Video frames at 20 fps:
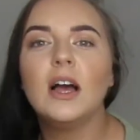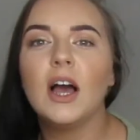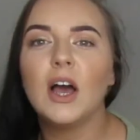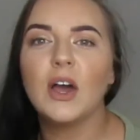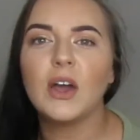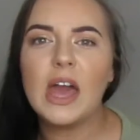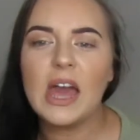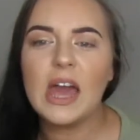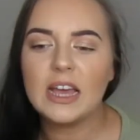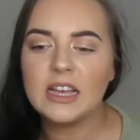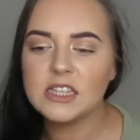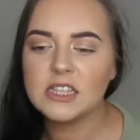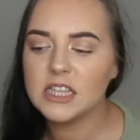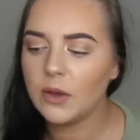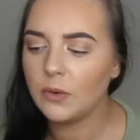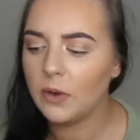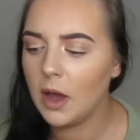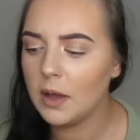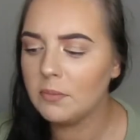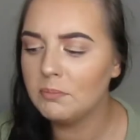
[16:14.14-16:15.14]
Okay,
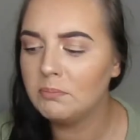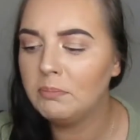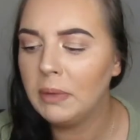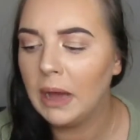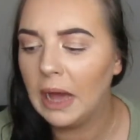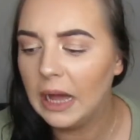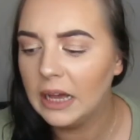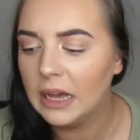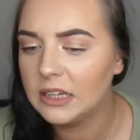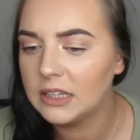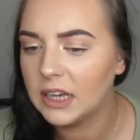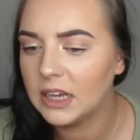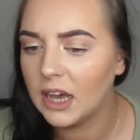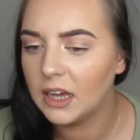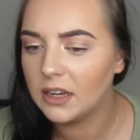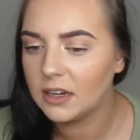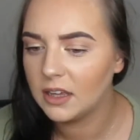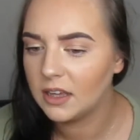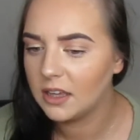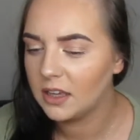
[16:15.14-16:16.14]
so I'm back
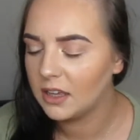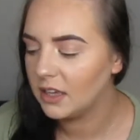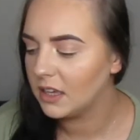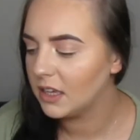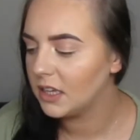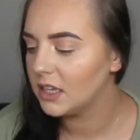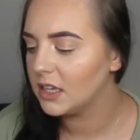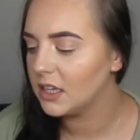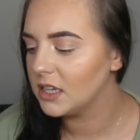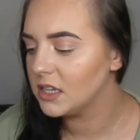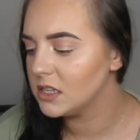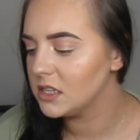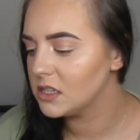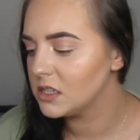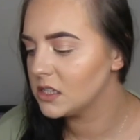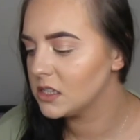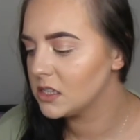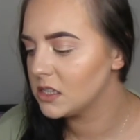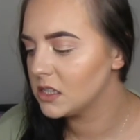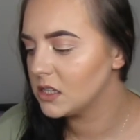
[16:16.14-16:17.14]
and it
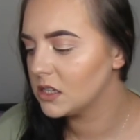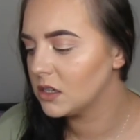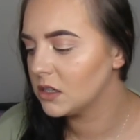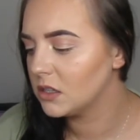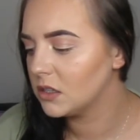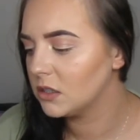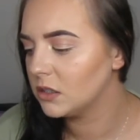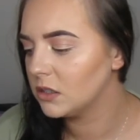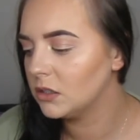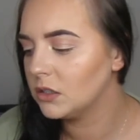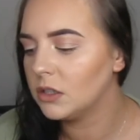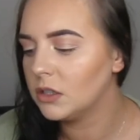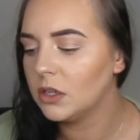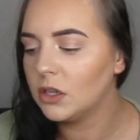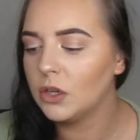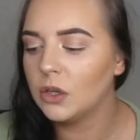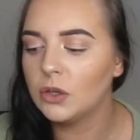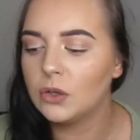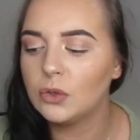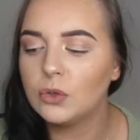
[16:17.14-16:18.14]
is
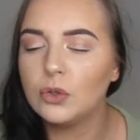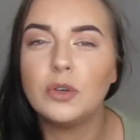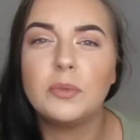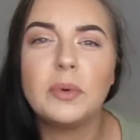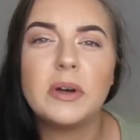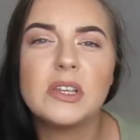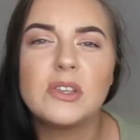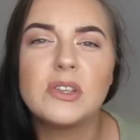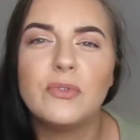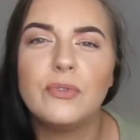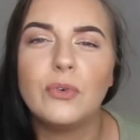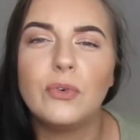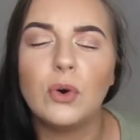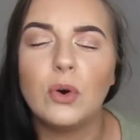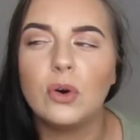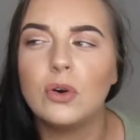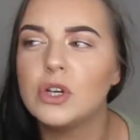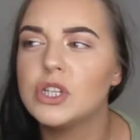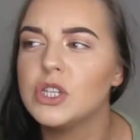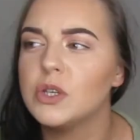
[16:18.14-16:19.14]

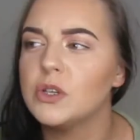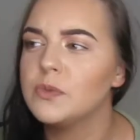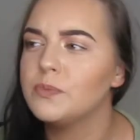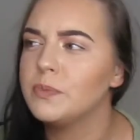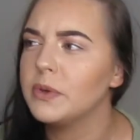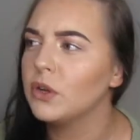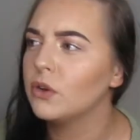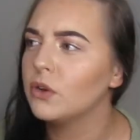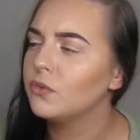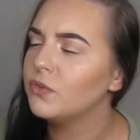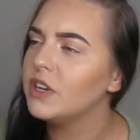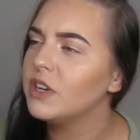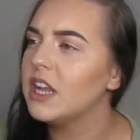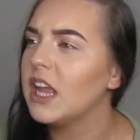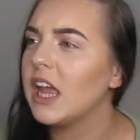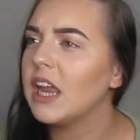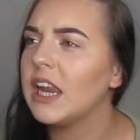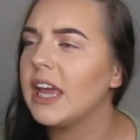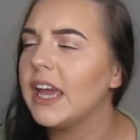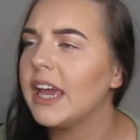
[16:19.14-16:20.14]
4:15, so it's been on for
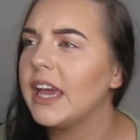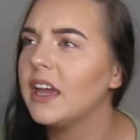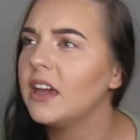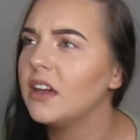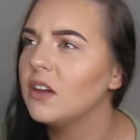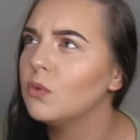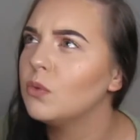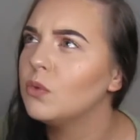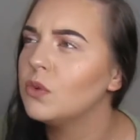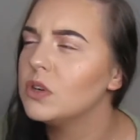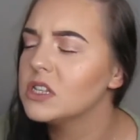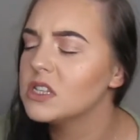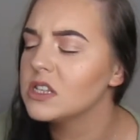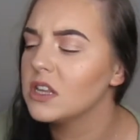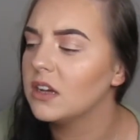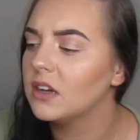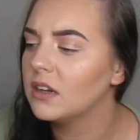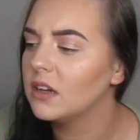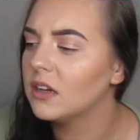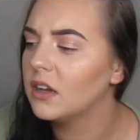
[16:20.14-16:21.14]
nearly, what's
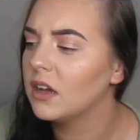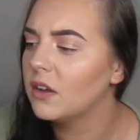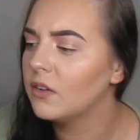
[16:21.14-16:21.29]
that?